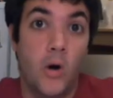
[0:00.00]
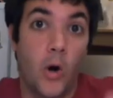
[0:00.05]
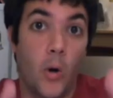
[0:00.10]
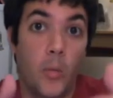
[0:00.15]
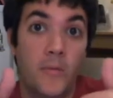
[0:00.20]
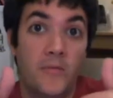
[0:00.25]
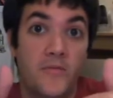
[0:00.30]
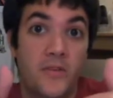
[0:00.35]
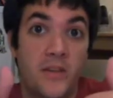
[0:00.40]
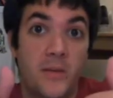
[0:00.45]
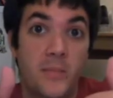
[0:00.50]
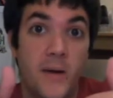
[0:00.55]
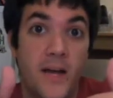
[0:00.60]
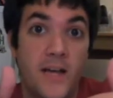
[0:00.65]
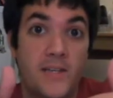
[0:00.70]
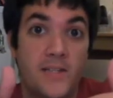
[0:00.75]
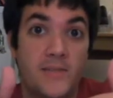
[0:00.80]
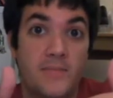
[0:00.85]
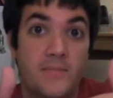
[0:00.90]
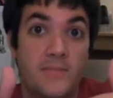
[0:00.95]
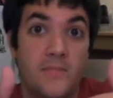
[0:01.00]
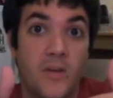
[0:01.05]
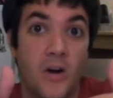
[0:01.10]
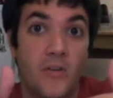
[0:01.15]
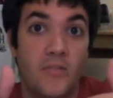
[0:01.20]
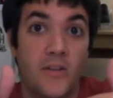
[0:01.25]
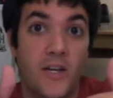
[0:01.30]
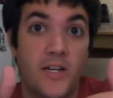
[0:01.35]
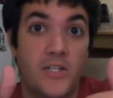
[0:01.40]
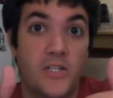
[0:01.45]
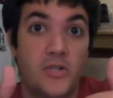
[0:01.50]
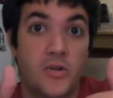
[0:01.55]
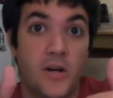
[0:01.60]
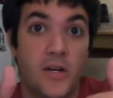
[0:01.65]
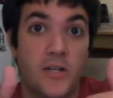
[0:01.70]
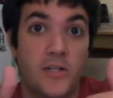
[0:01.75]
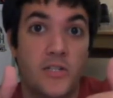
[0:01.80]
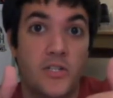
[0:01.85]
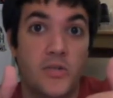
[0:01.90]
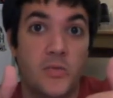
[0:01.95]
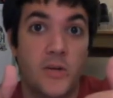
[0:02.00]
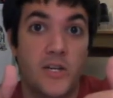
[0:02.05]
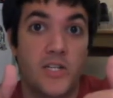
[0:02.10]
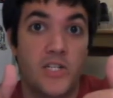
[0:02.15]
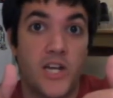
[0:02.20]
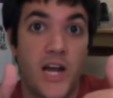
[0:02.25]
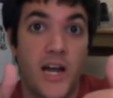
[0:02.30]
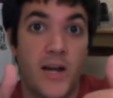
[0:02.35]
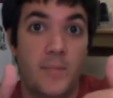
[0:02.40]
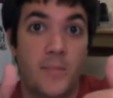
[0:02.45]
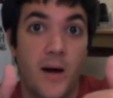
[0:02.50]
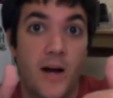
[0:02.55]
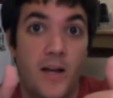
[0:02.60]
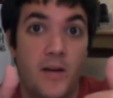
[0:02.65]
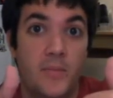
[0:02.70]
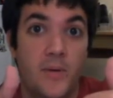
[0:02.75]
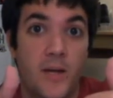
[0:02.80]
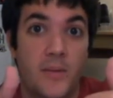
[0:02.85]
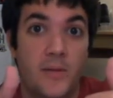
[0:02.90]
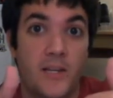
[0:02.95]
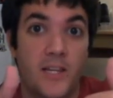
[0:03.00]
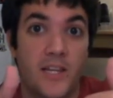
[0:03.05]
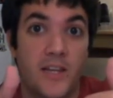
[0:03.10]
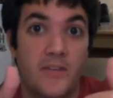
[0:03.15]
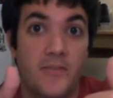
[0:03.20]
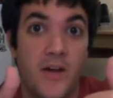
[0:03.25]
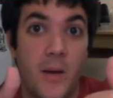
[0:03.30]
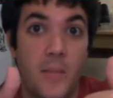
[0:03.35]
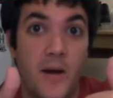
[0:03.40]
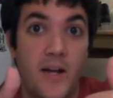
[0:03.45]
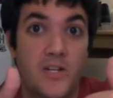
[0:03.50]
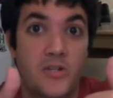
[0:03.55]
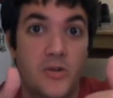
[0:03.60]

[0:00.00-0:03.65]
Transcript: Hoping for the best. Hopefully I strike a sweet jackpot and be able to live out my